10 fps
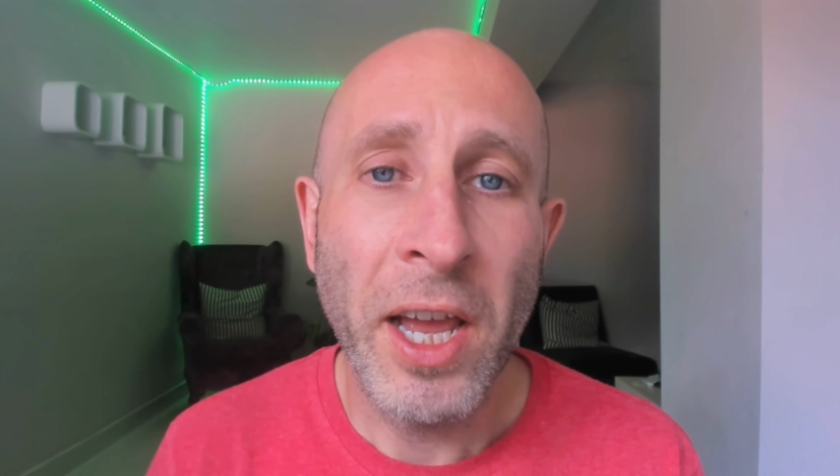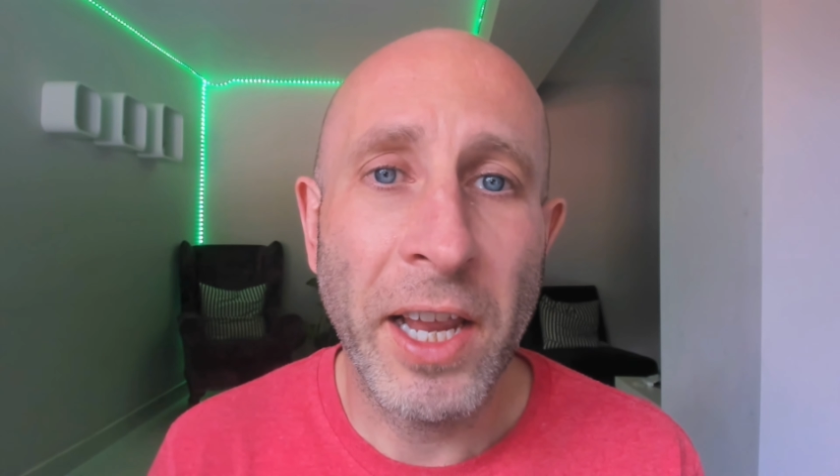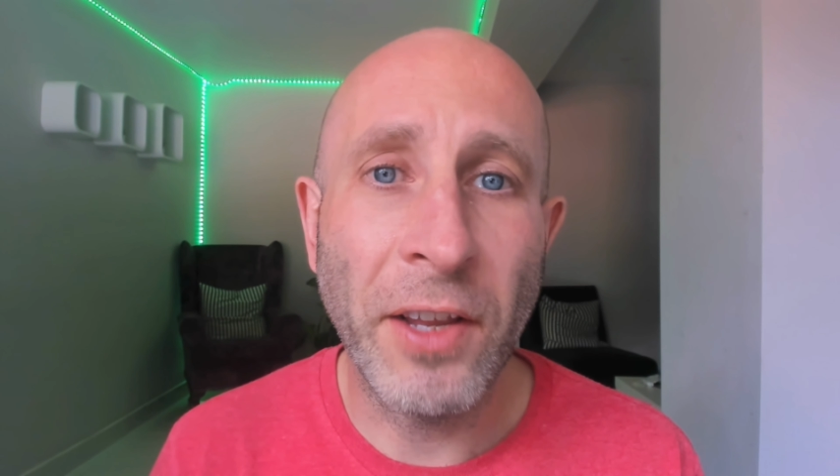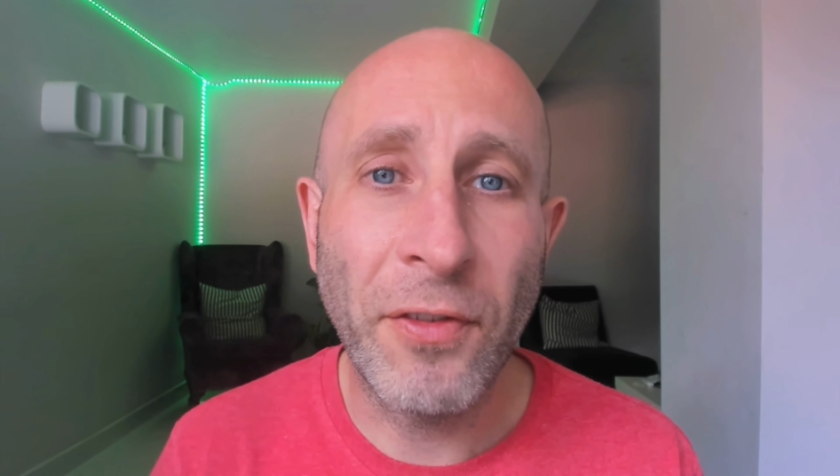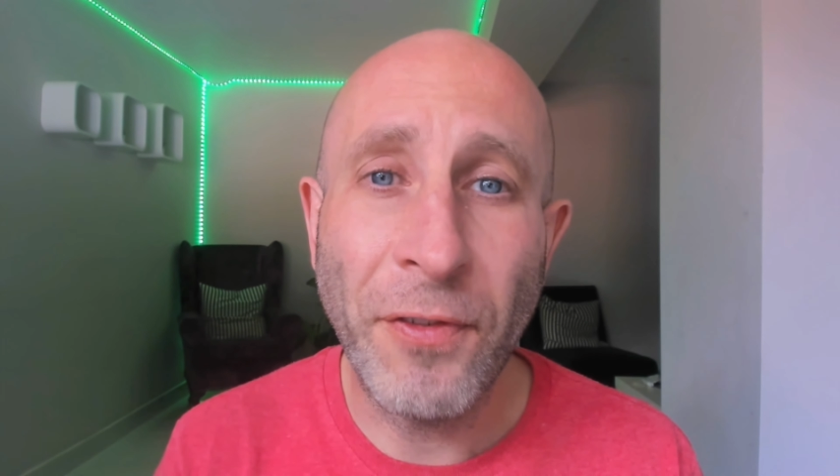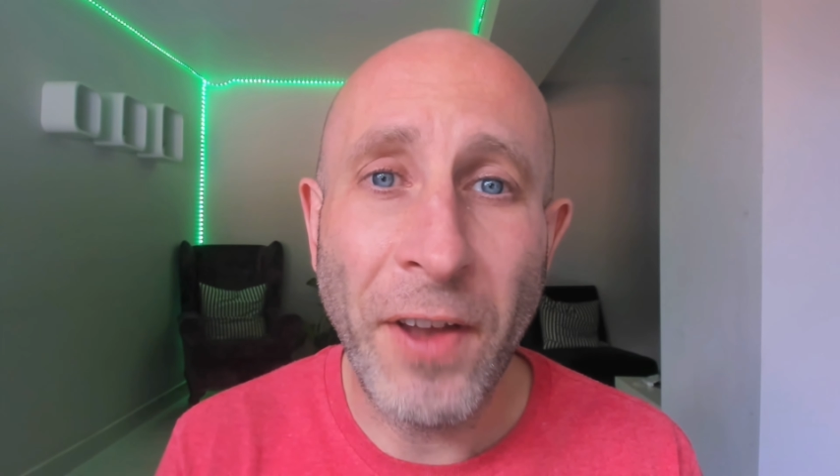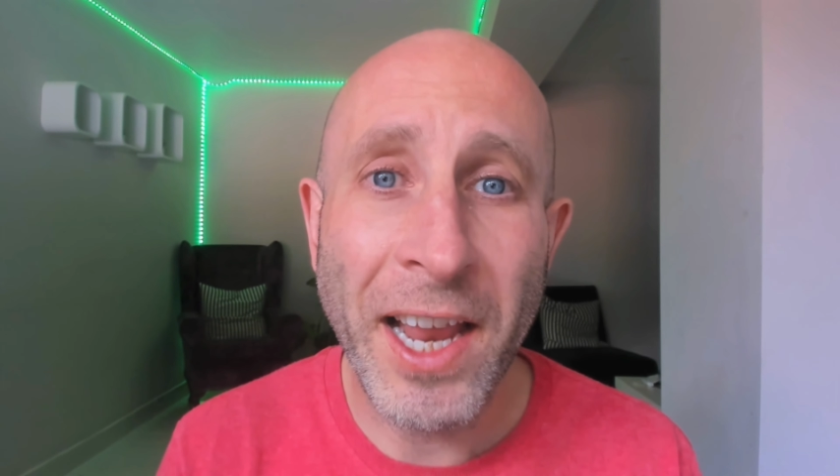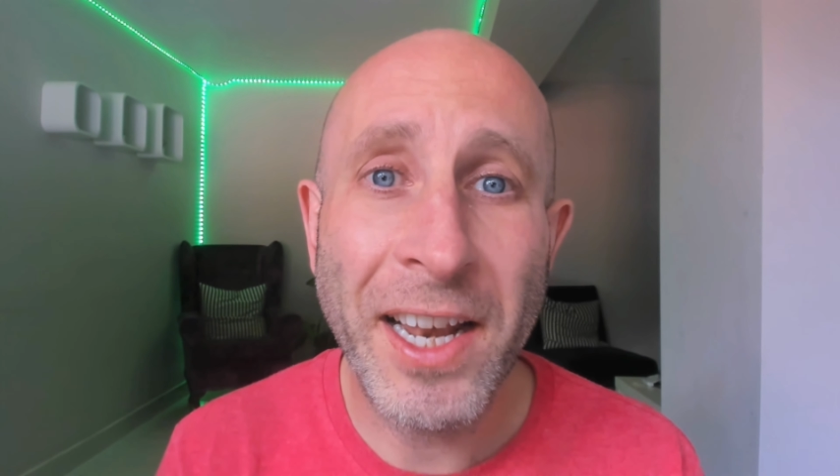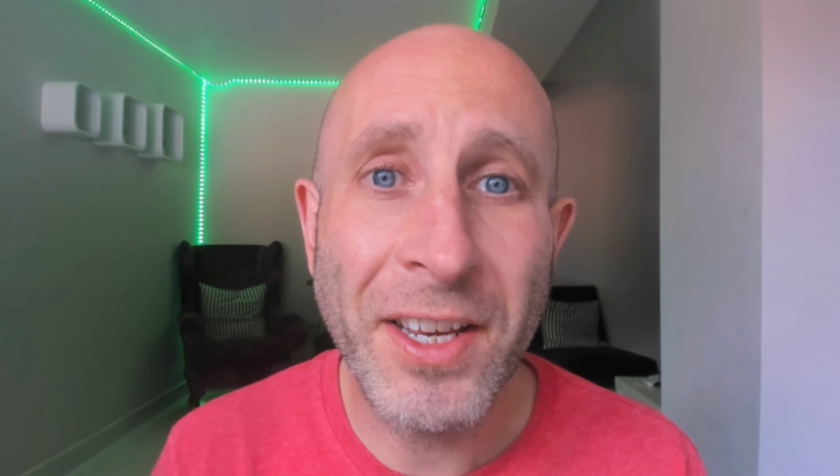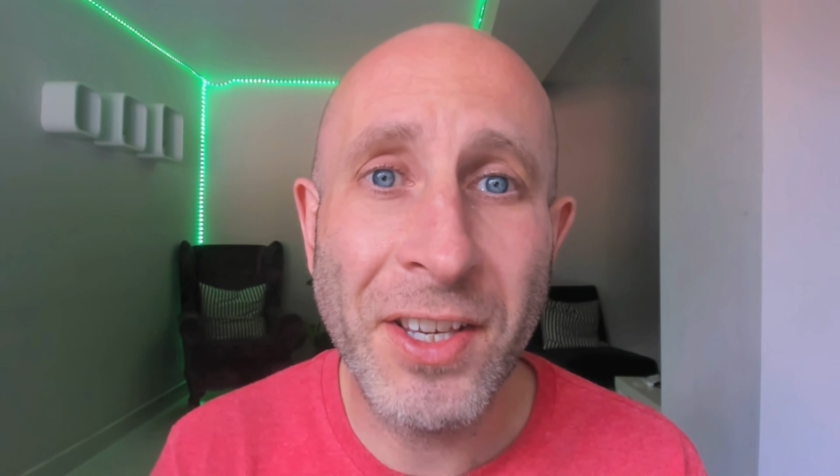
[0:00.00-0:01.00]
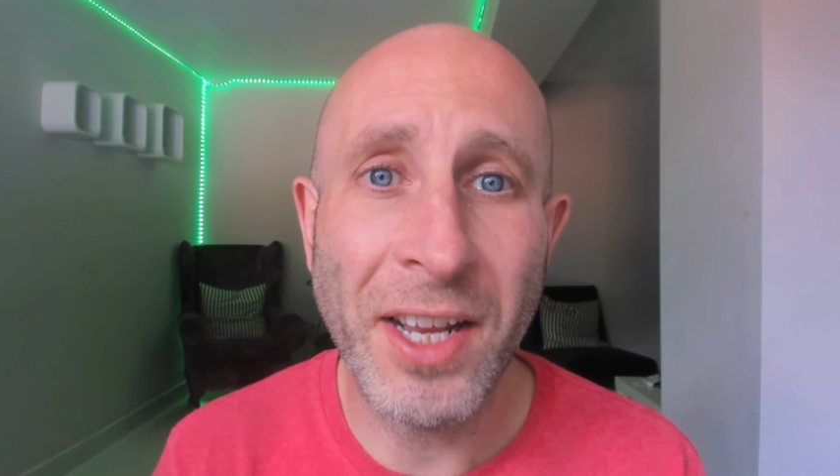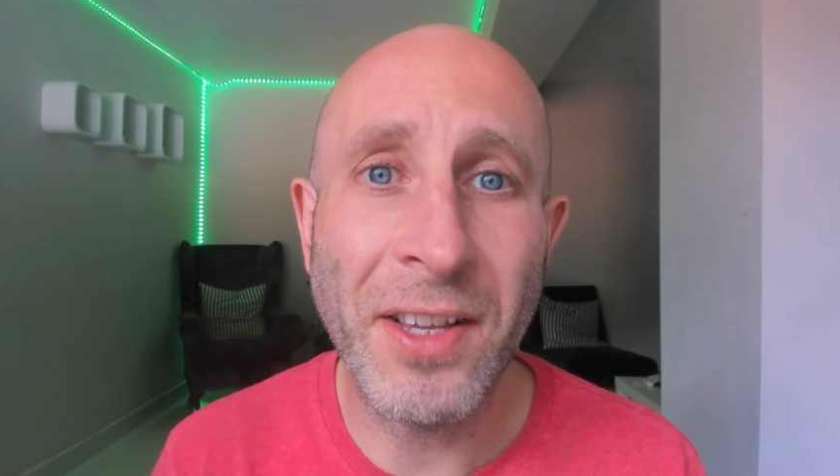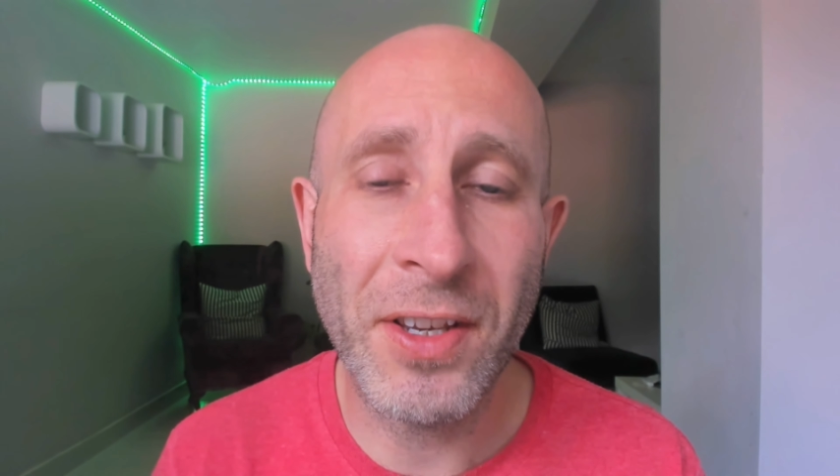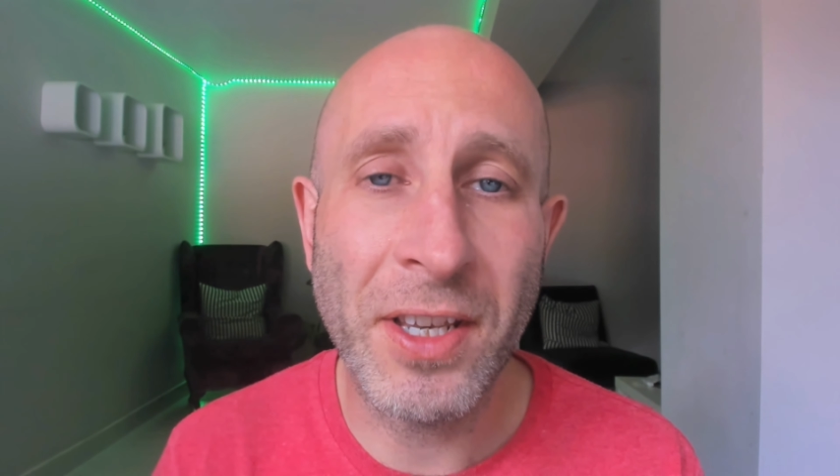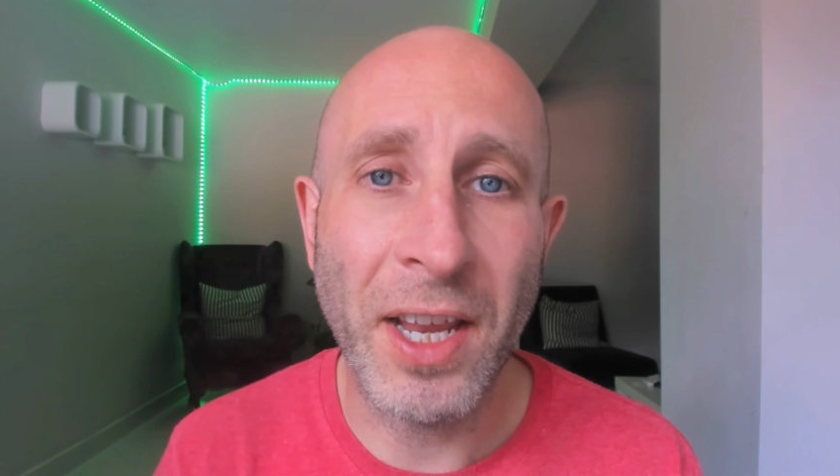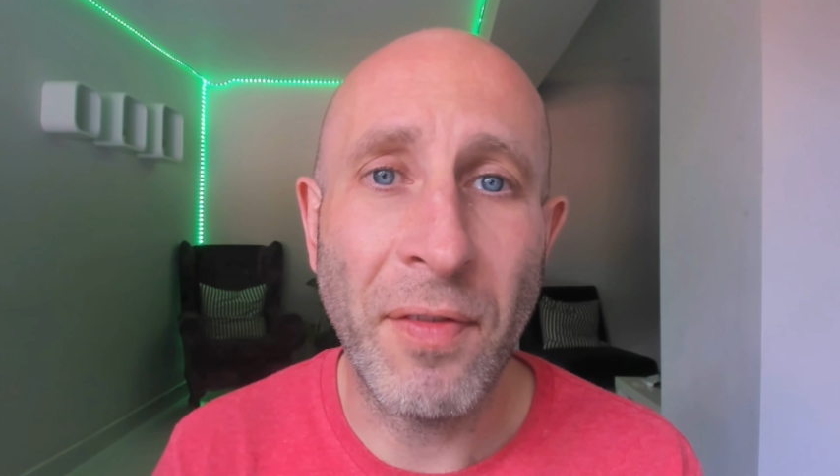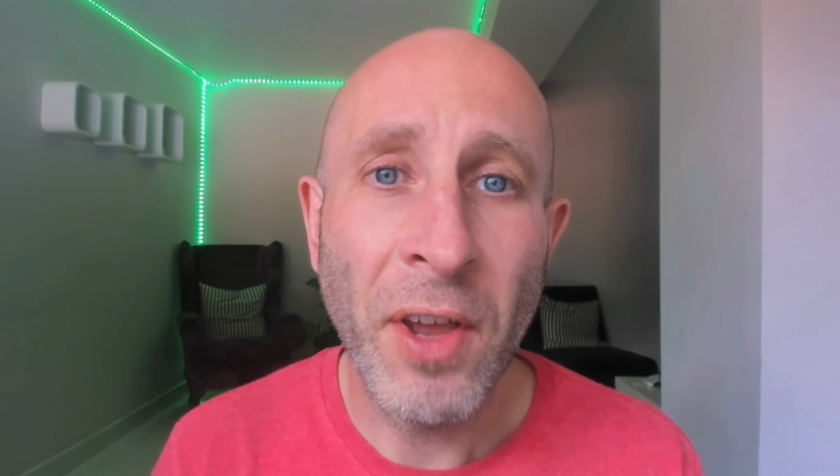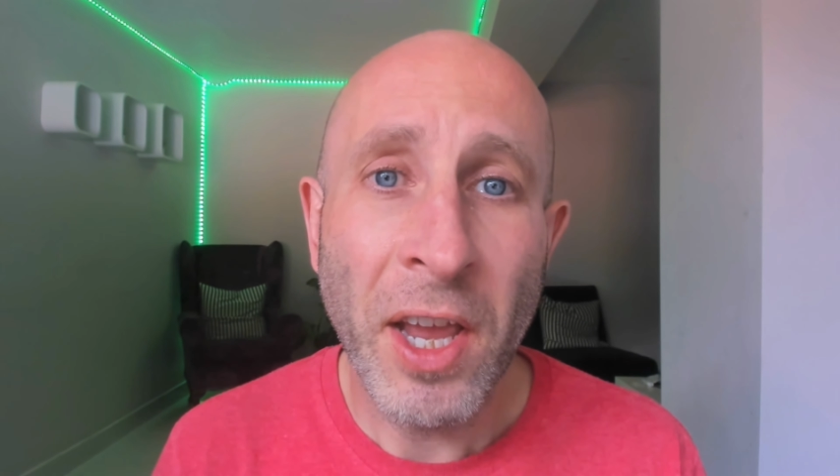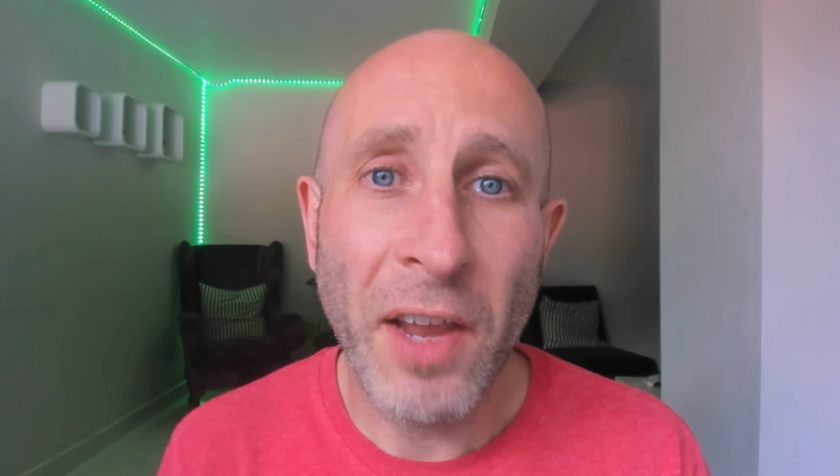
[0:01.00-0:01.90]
is fairly sensitive.